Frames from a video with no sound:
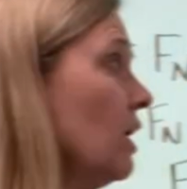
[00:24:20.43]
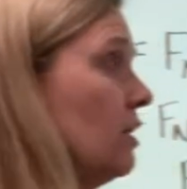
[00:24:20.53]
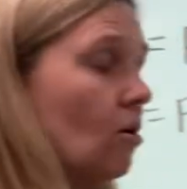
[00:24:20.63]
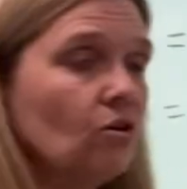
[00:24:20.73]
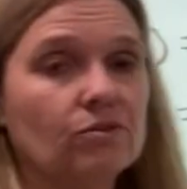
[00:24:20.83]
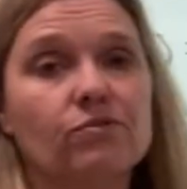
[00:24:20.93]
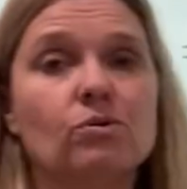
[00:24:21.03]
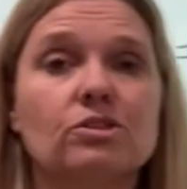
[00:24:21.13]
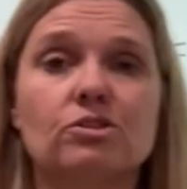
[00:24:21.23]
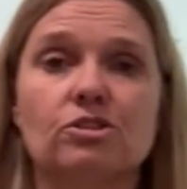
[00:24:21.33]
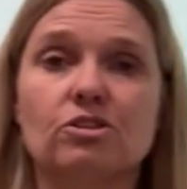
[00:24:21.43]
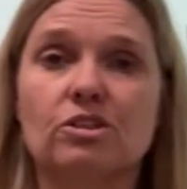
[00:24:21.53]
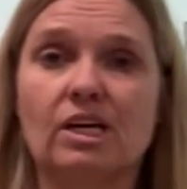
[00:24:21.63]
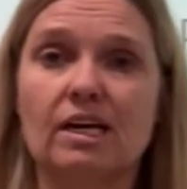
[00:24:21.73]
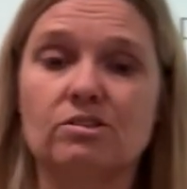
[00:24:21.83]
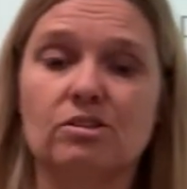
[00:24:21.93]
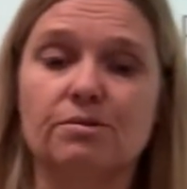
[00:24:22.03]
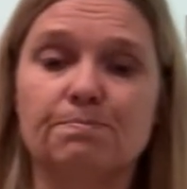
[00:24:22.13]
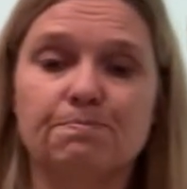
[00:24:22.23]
and all the forces should cancel?